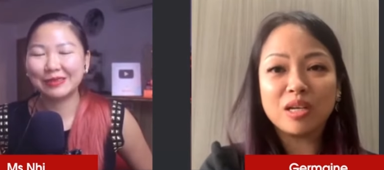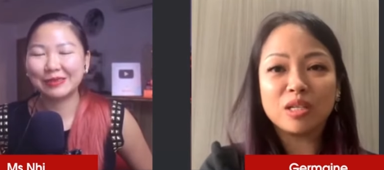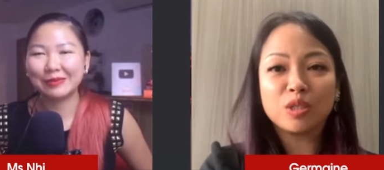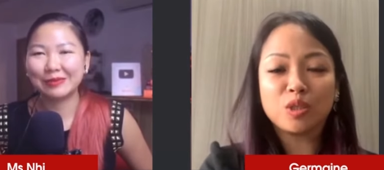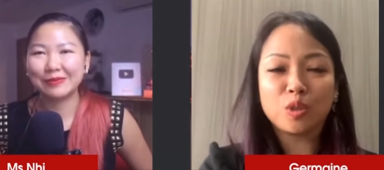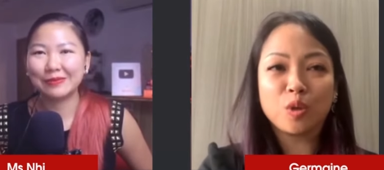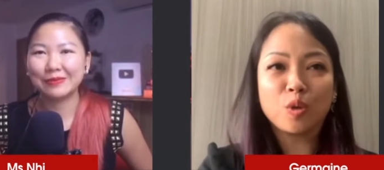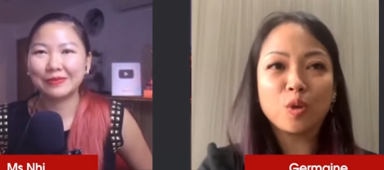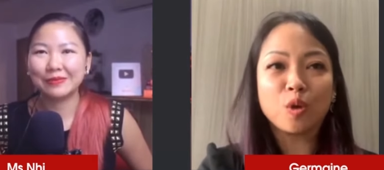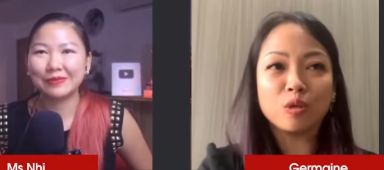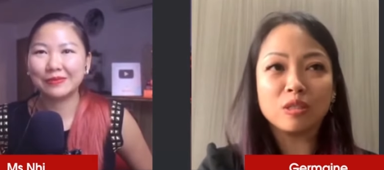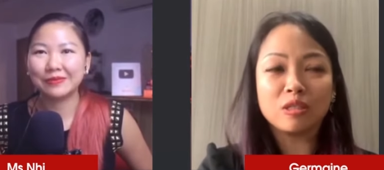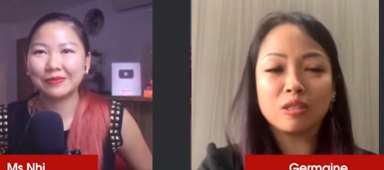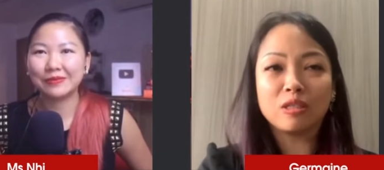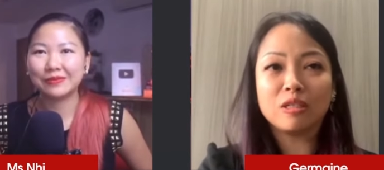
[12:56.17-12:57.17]
Speaker 1: we are so
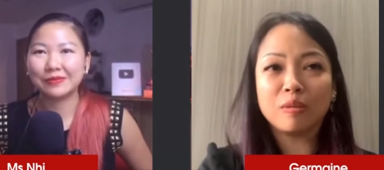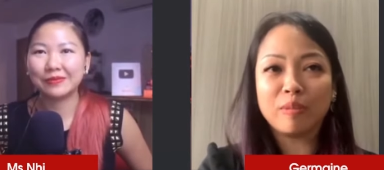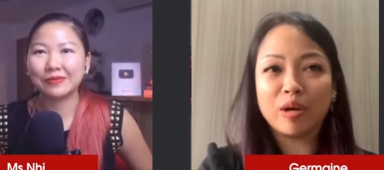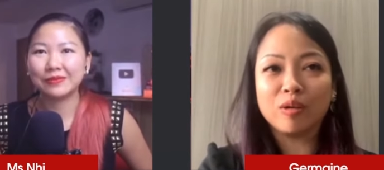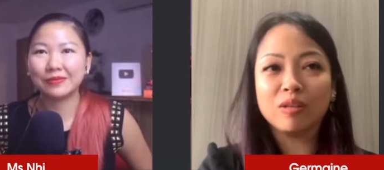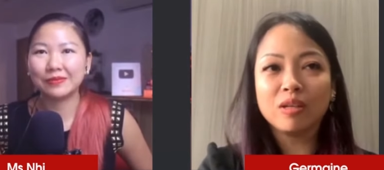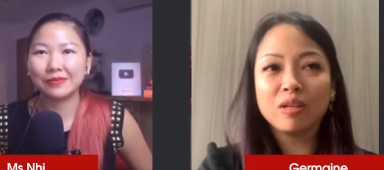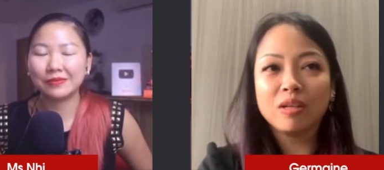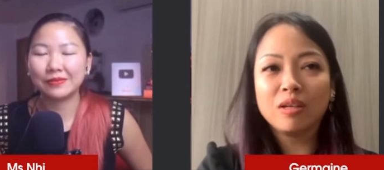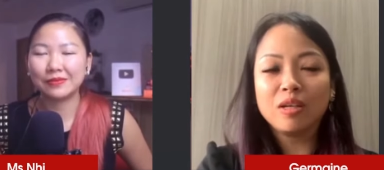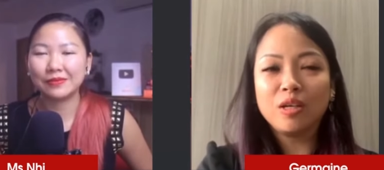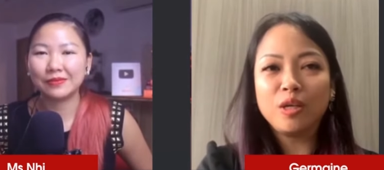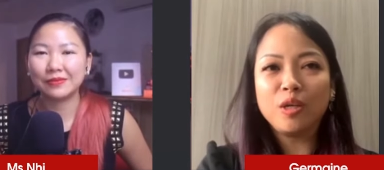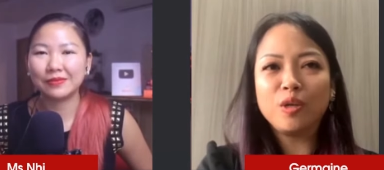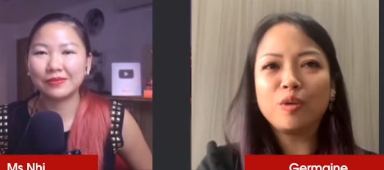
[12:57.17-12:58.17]
concerned about,
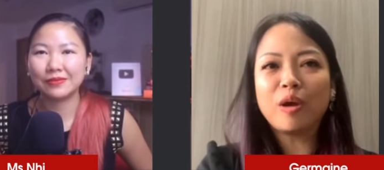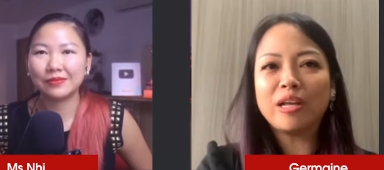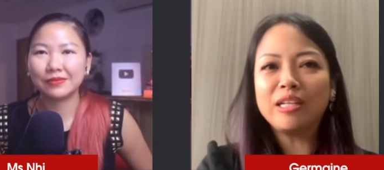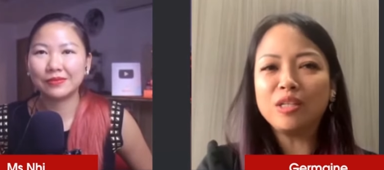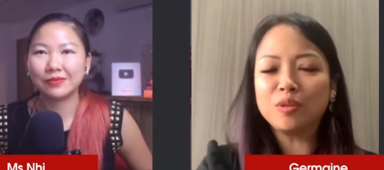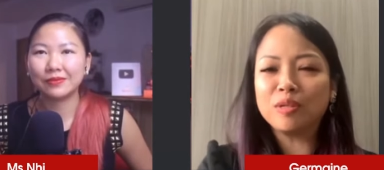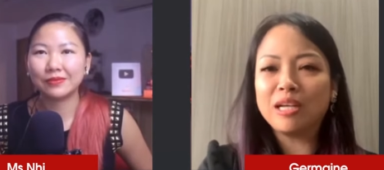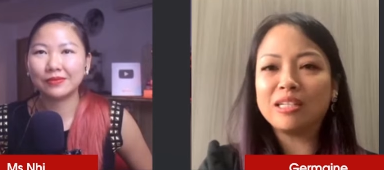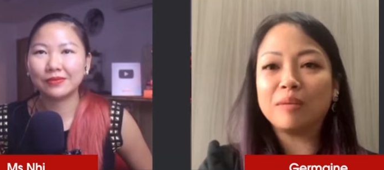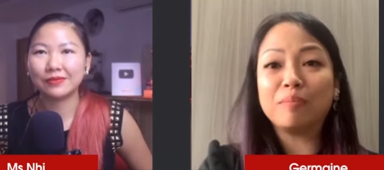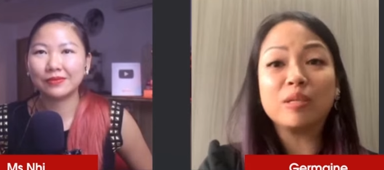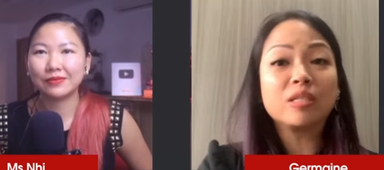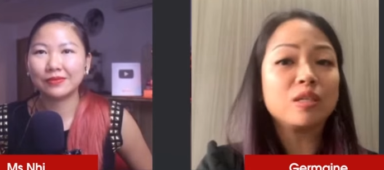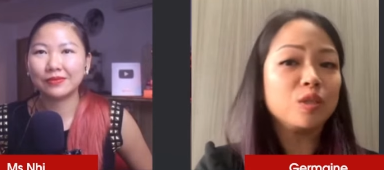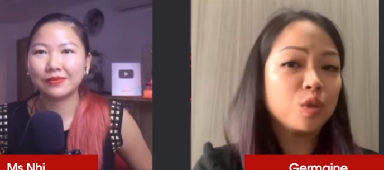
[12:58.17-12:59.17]
you know, I need to let the
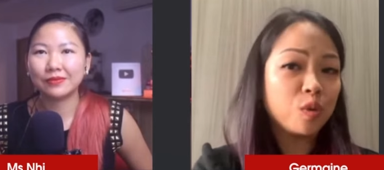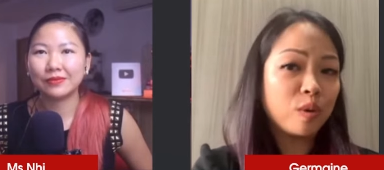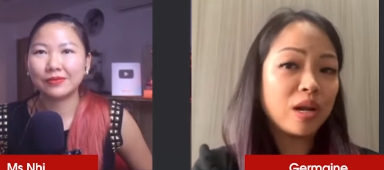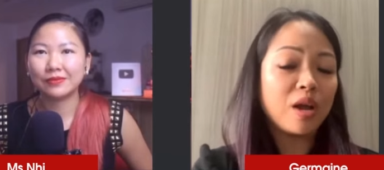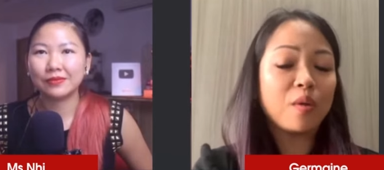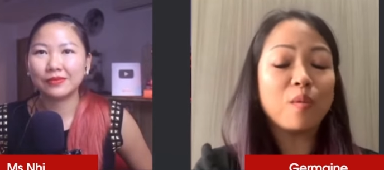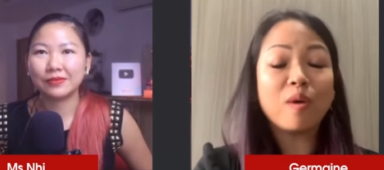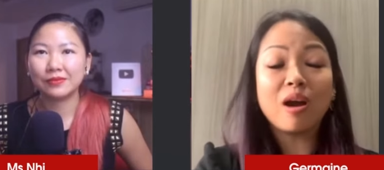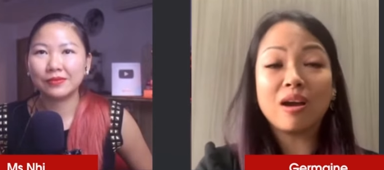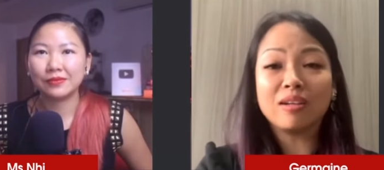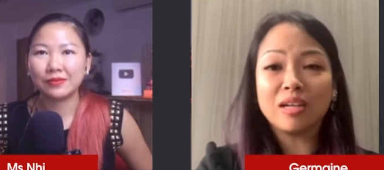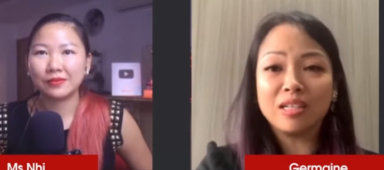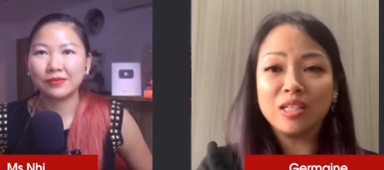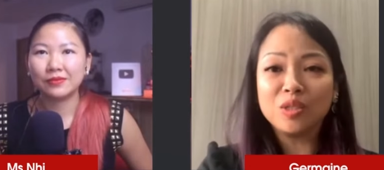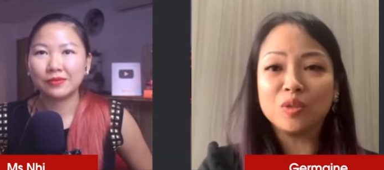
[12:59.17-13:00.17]
person know what I
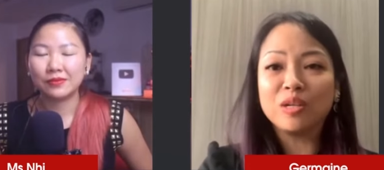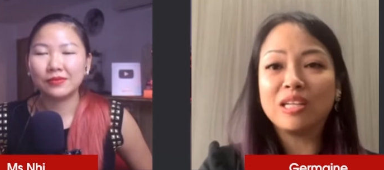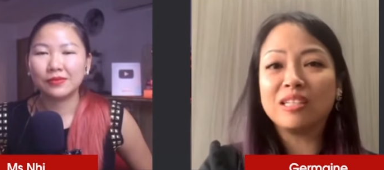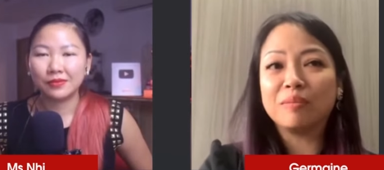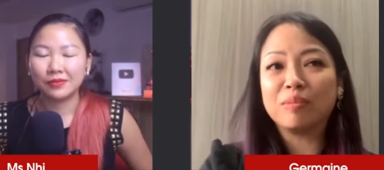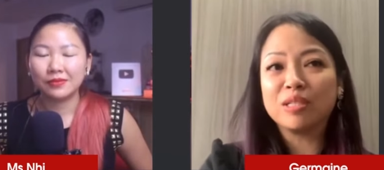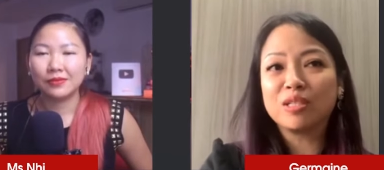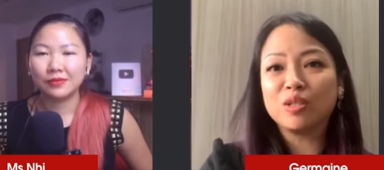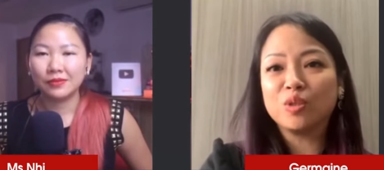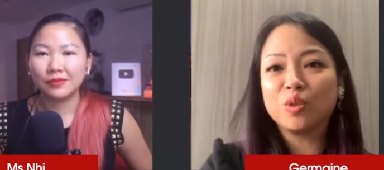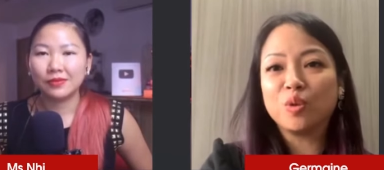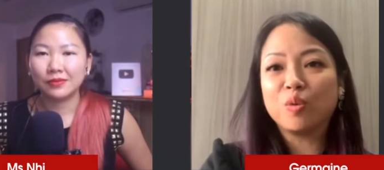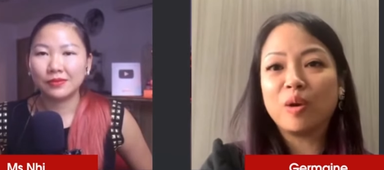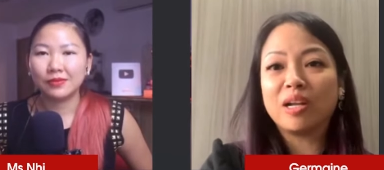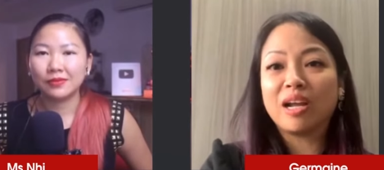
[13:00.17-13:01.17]
want. I need to let the person
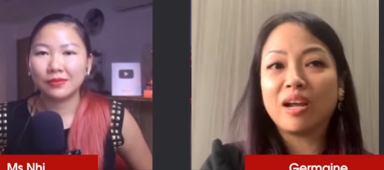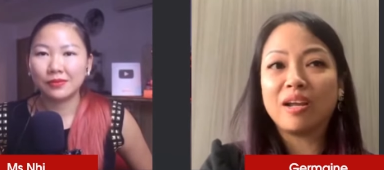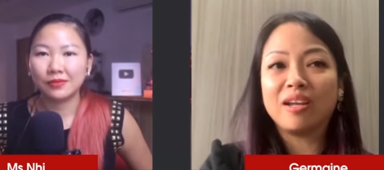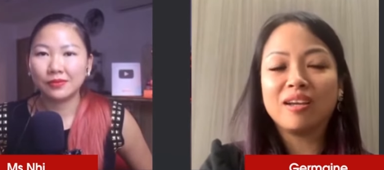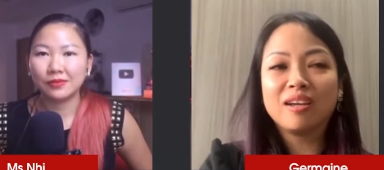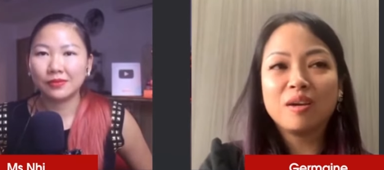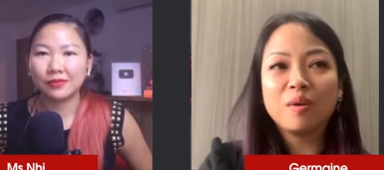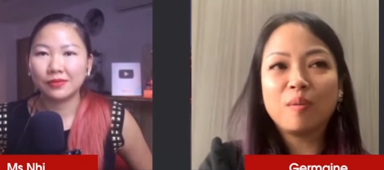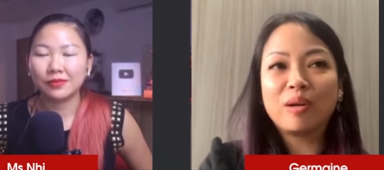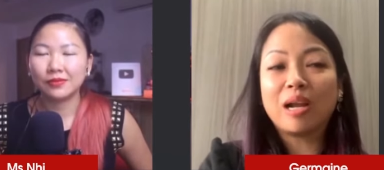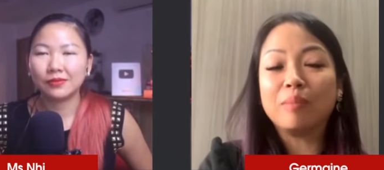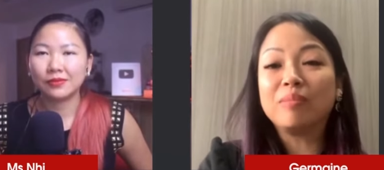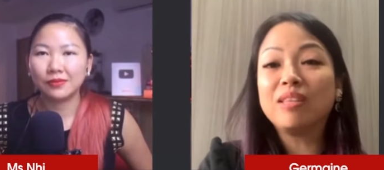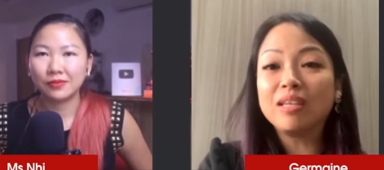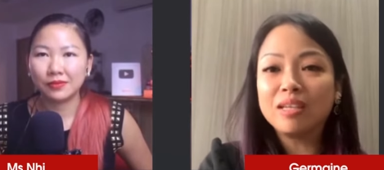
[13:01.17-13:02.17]
know what I what
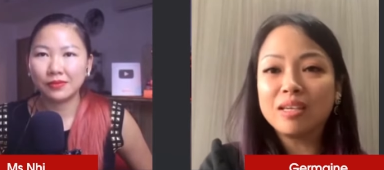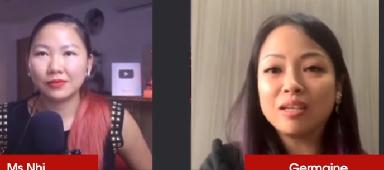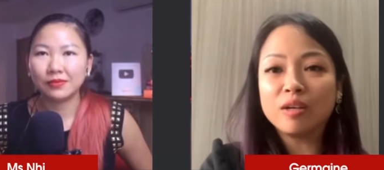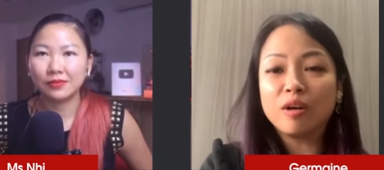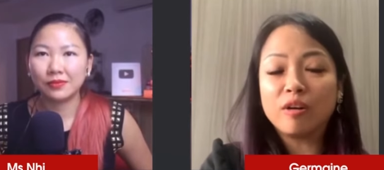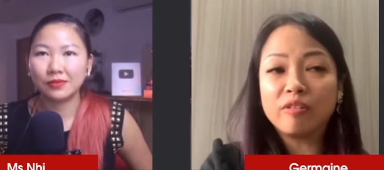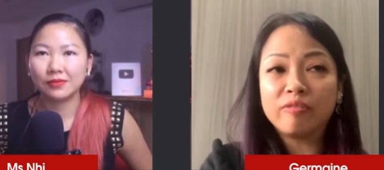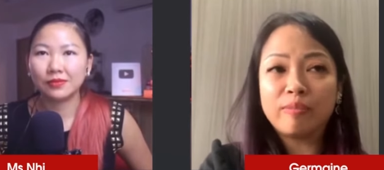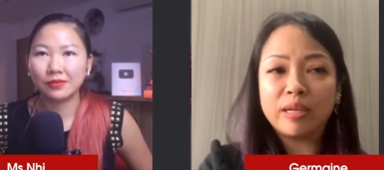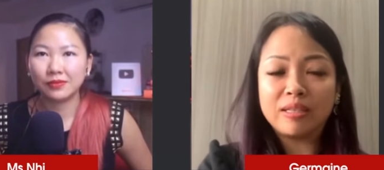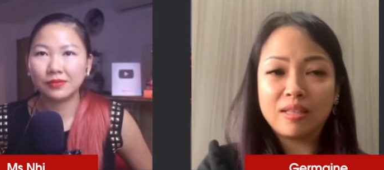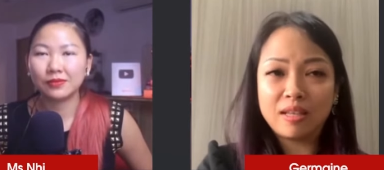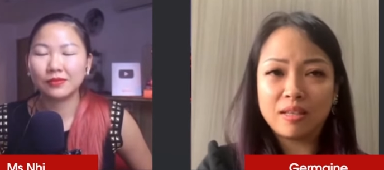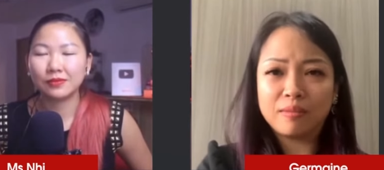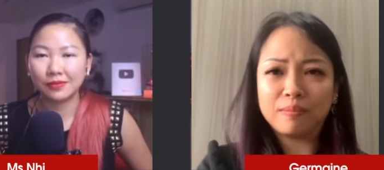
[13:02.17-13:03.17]
I'm thinking of. But
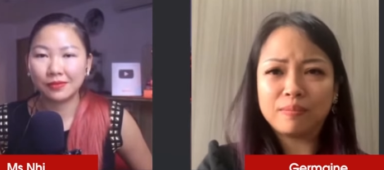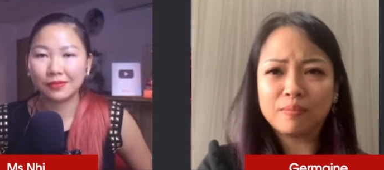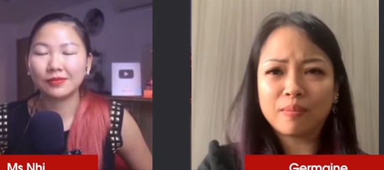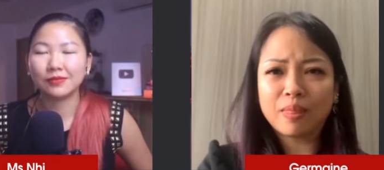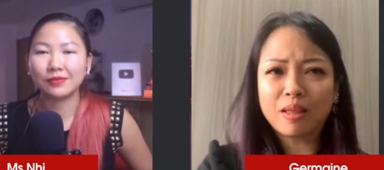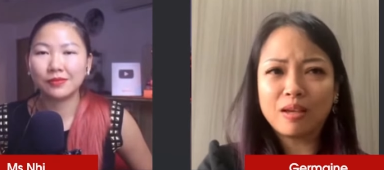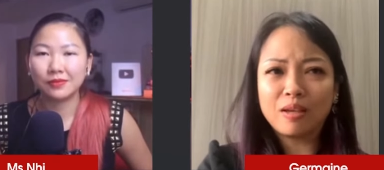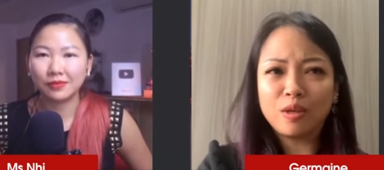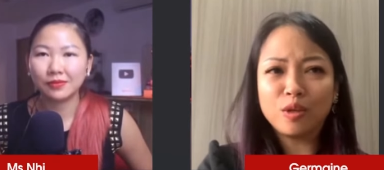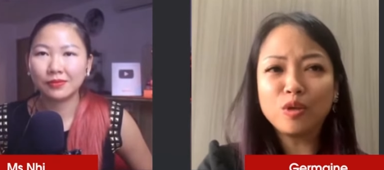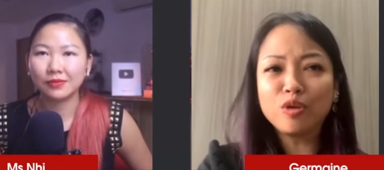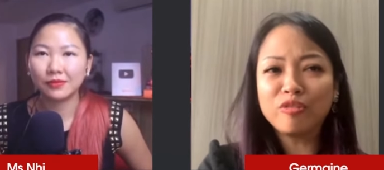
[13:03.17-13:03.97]
that, you